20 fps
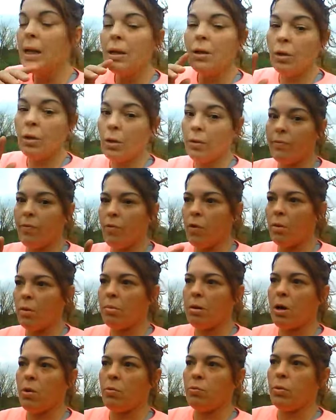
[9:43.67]
Look for
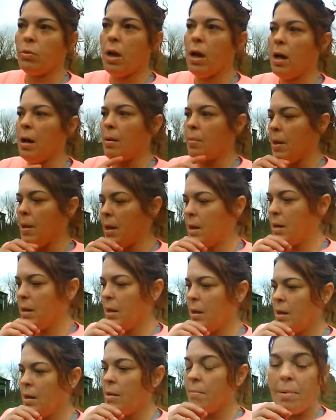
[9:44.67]
them. Go um,
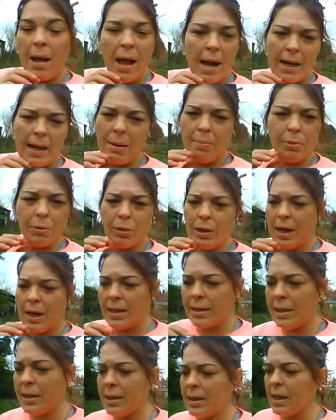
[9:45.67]
pineapple
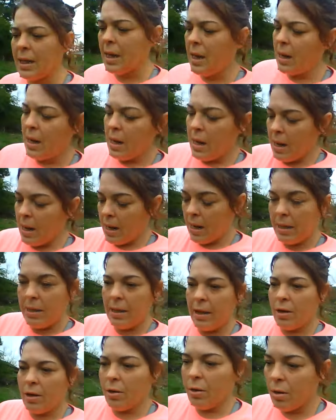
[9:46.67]
daisies in
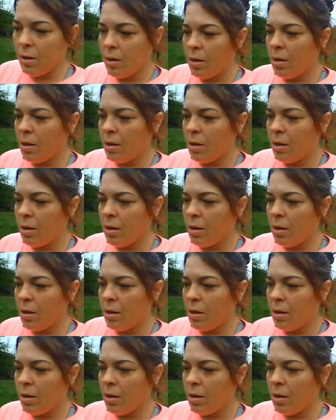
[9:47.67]
there.